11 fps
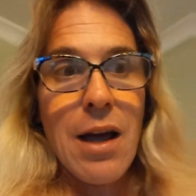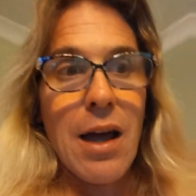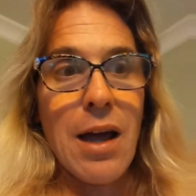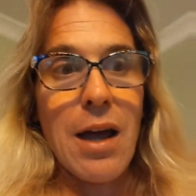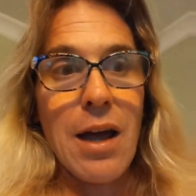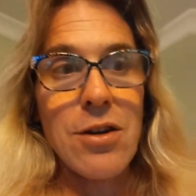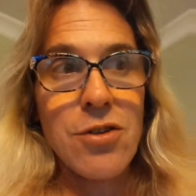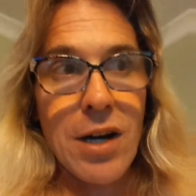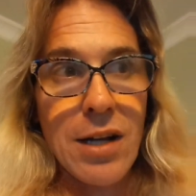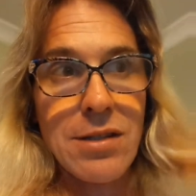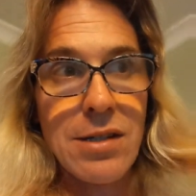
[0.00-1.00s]
And
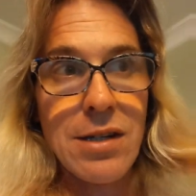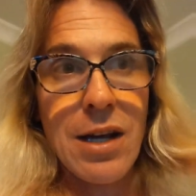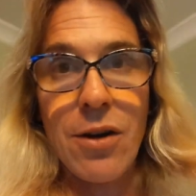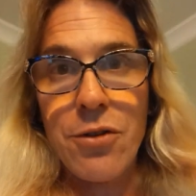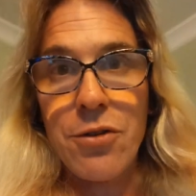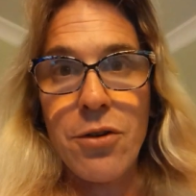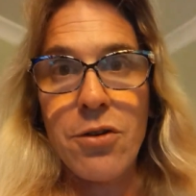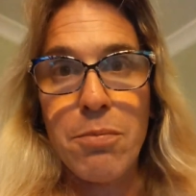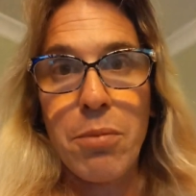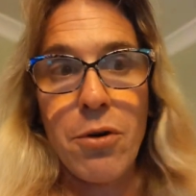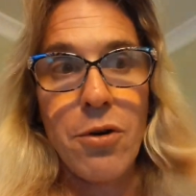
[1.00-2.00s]
transcendental truths
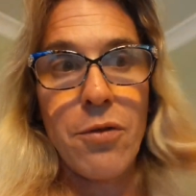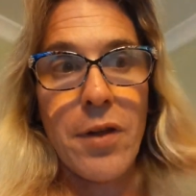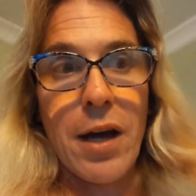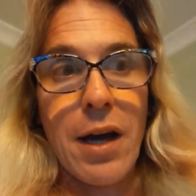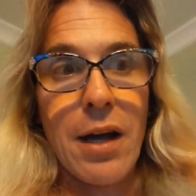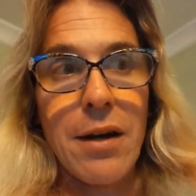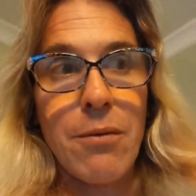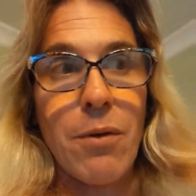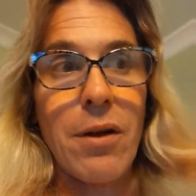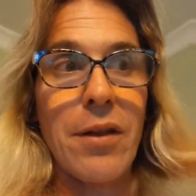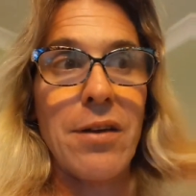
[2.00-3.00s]
prove that,
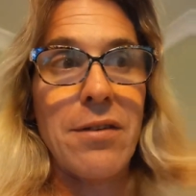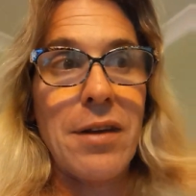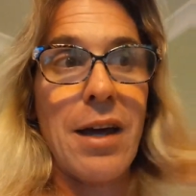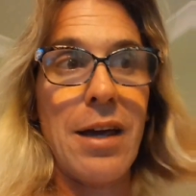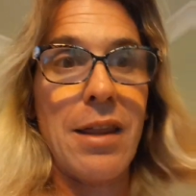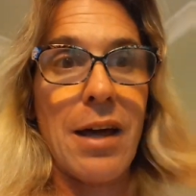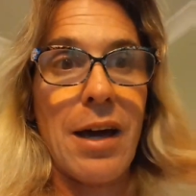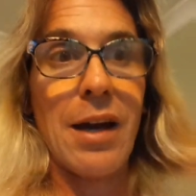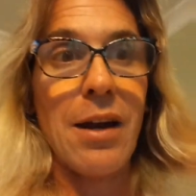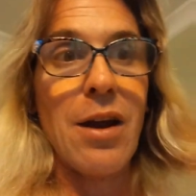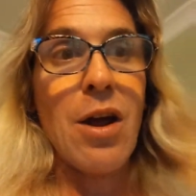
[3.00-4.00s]
well, they say
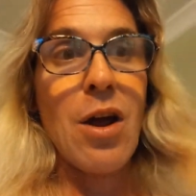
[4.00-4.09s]
that